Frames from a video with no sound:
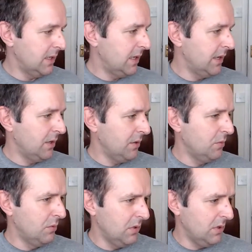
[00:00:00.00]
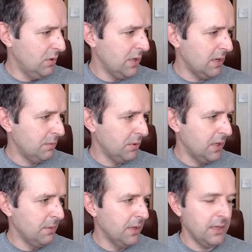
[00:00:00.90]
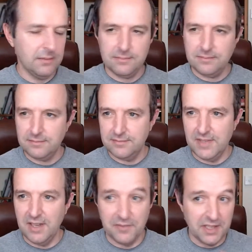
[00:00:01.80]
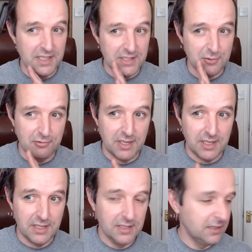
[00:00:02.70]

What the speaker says: and I will look it up on eBay. I've done this already.